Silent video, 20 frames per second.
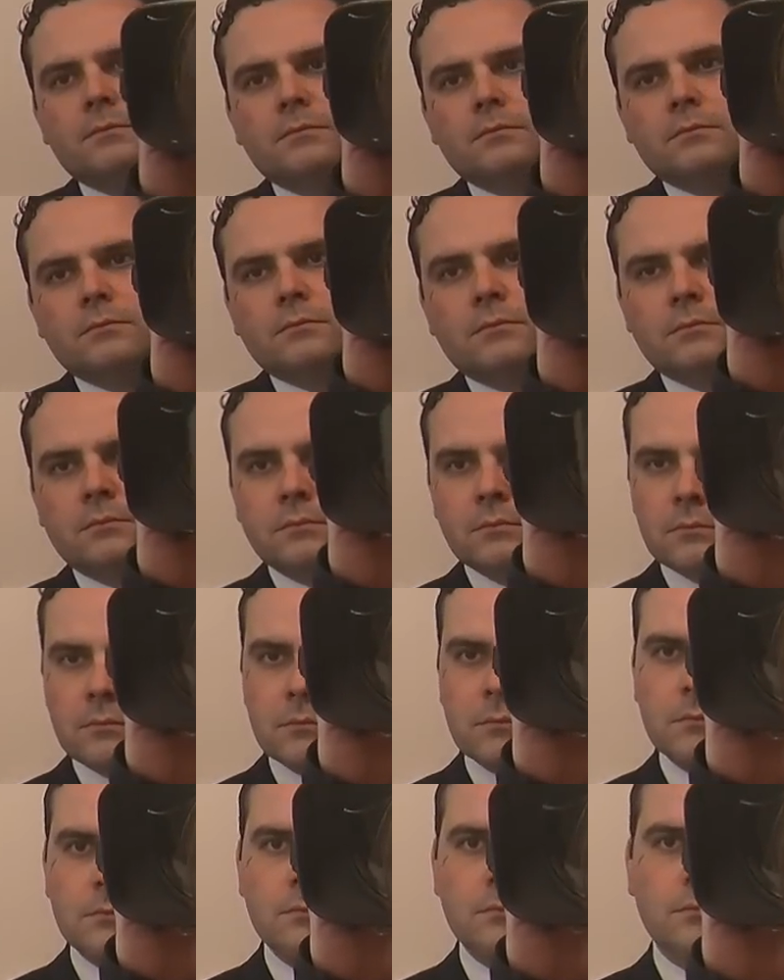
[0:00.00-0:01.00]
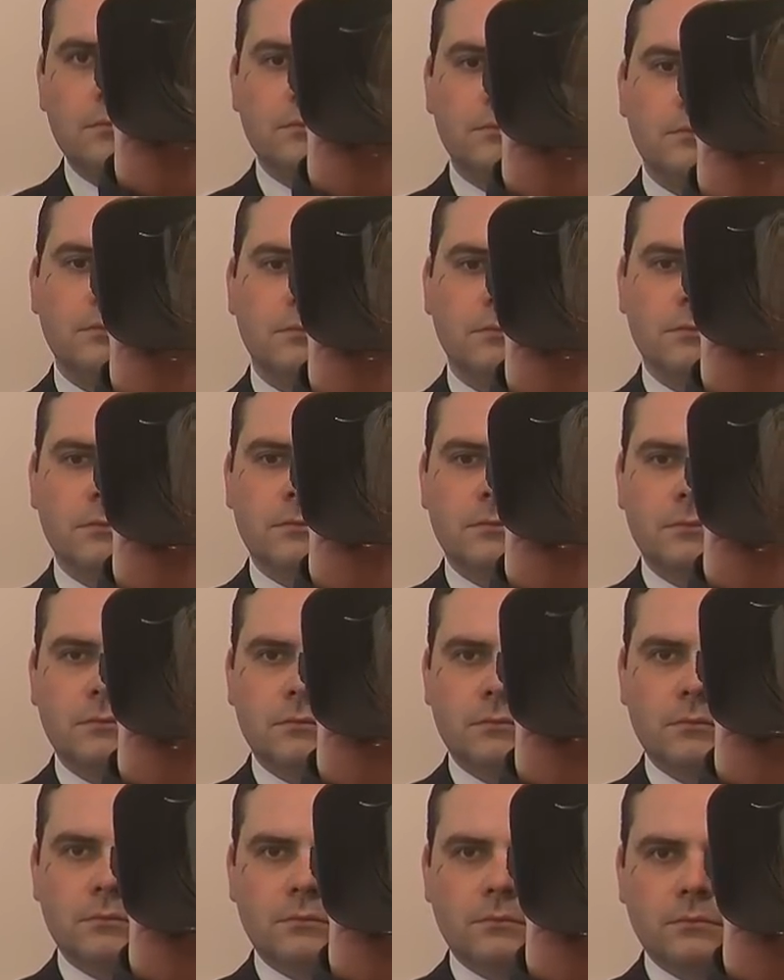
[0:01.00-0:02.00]

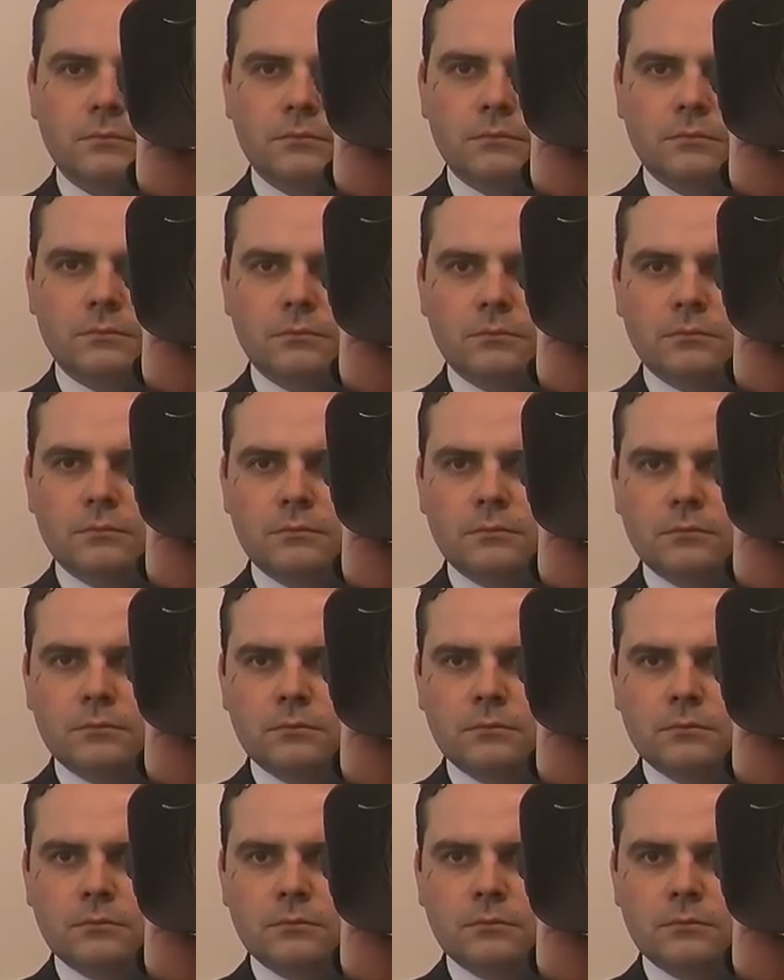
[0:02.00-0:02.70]
The person shown says nothing.